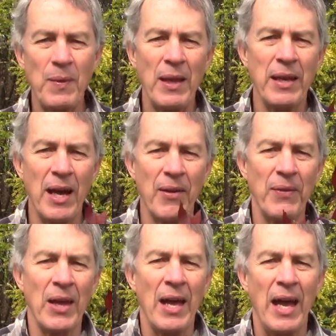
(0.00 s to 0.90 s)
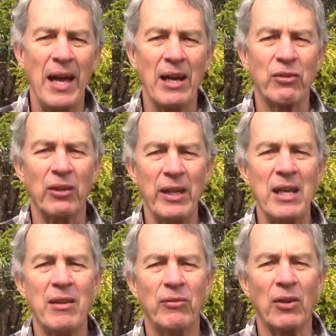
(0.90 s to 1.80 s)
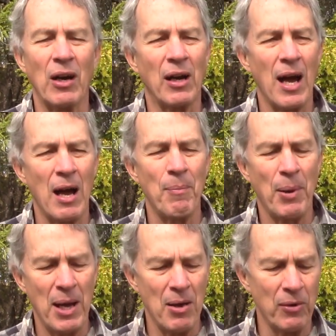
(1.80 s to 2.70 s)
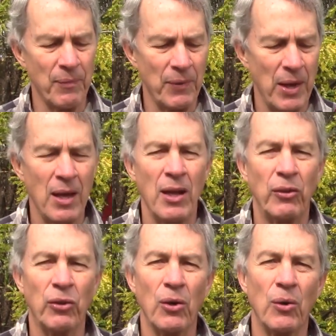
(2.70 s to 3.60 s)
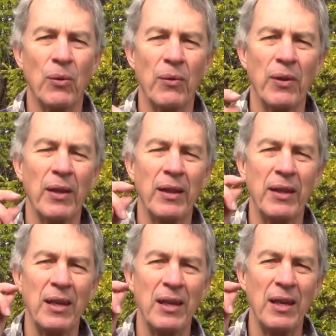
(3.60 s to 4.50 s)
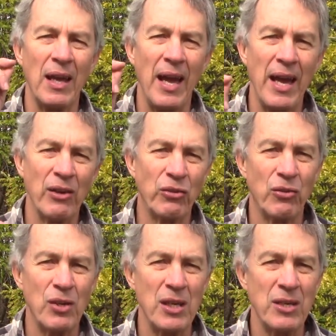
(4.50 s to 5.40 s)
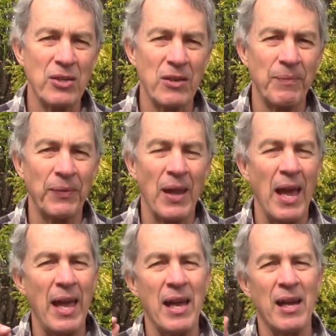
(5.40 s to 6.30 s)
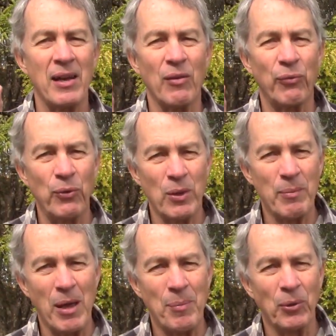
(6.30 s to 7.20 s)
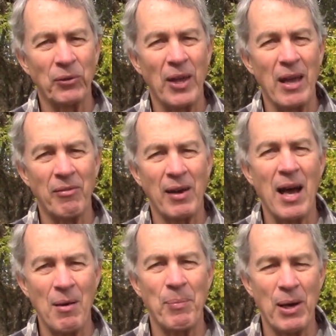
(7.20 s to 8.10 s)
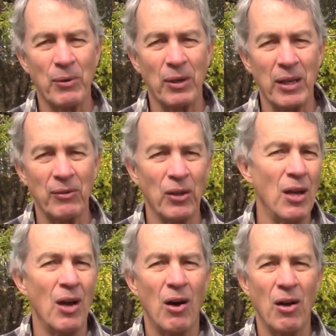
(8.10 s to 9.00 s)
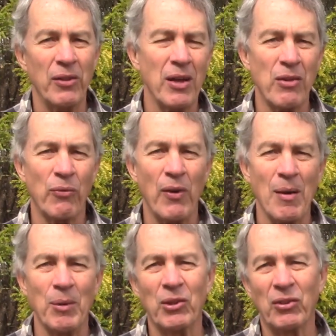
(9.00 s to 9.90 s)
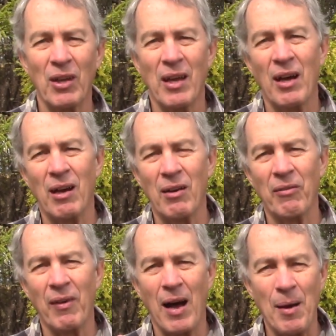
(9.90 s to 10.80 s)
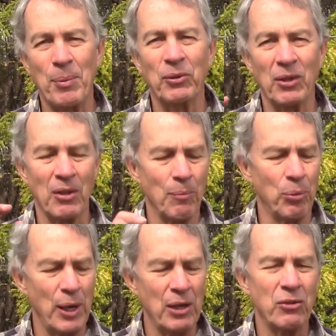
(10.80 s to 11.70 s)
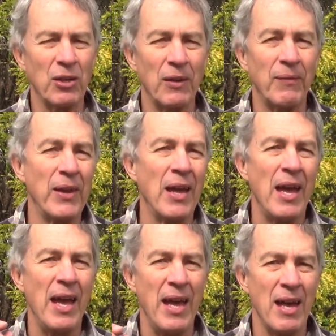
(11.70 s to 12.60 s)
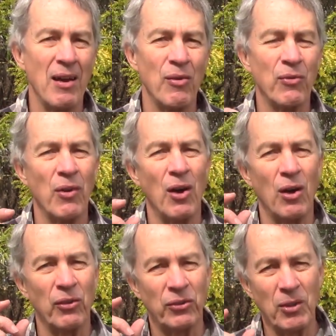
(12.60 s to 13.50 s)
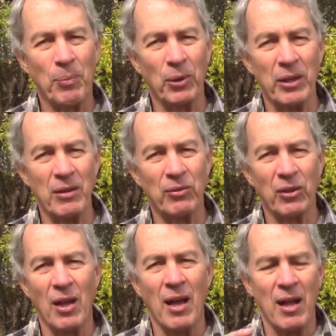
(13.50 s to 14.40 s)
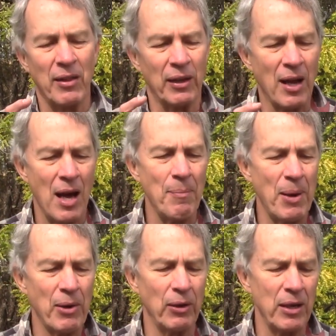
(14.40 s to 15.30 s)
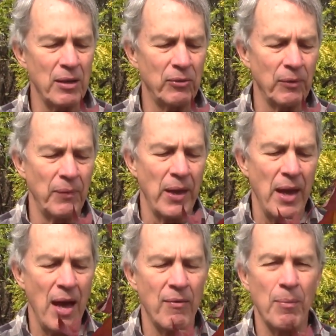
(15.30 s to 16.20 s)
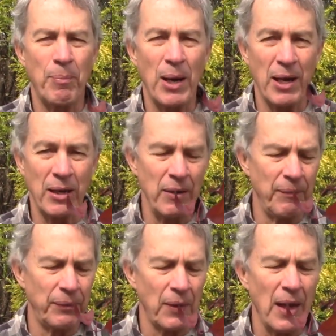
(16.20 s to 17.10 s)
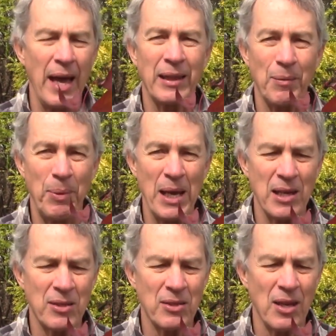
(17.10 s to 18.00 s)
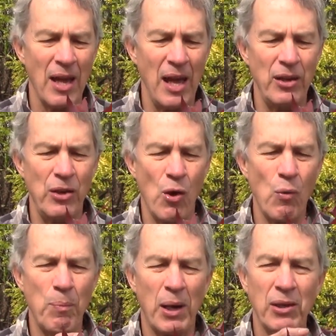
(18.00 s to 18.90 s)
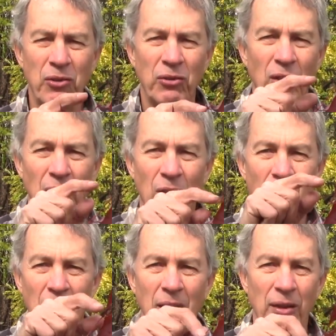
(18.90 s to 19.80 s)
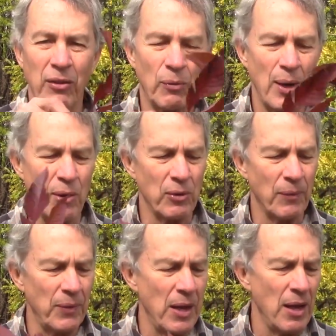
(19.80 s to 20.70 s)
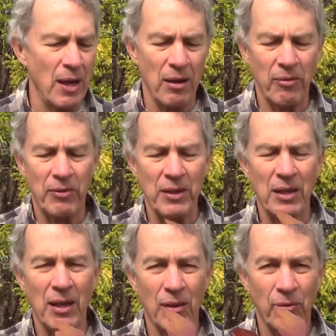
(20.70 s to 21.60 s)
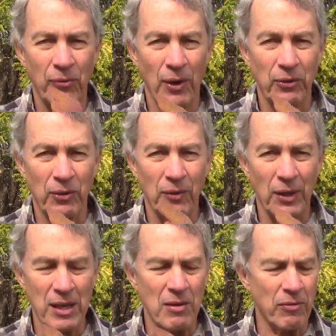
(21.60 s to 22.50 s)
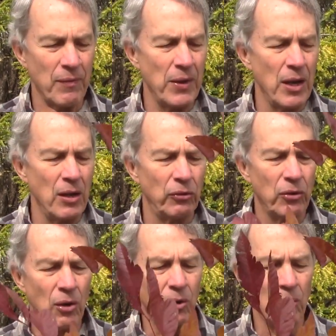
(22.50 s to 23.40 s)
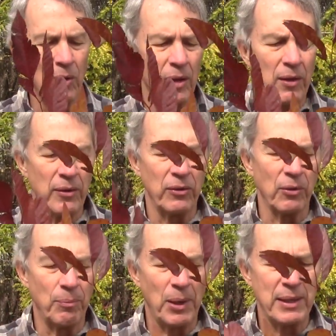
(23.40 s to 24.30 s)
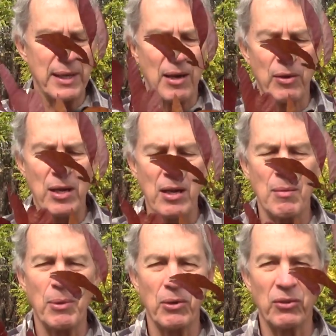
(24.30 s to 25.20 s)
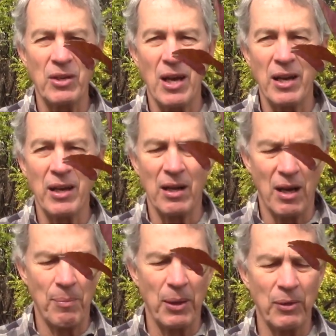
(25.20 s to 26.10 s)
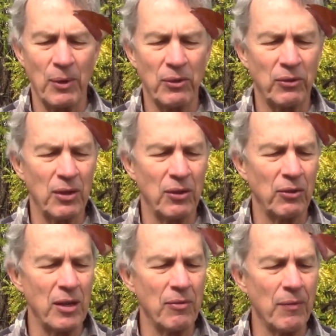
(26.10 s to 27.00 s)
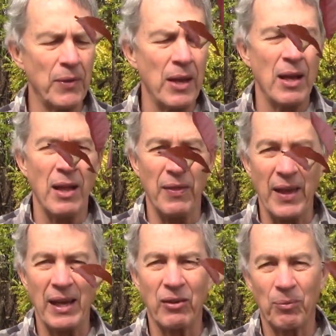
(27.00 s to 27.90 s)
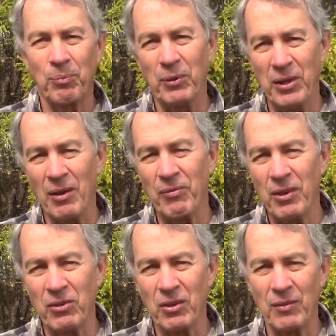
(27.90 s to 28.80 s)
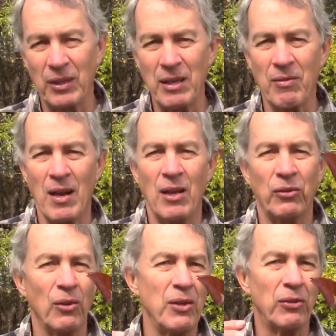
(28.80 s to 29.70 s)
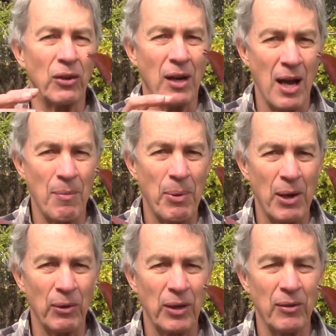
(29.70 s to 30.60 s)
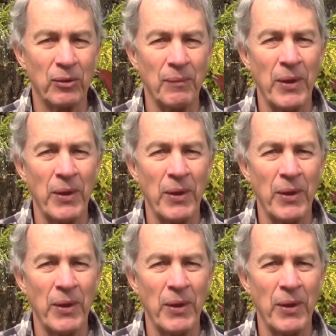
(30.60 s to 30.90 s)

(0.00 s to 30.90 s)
Now, ash leaves are compound. So the ash trees and a few of the maples have compound leaves. All the other families of opposite branching have simple leaves. The compound leaves have a bud at the base and no buds along the route of the rest of the leaf. So there's a bud down here, but there's none up on the rest of this leaf. And that's the definition of a leaf. So these are compound leaves.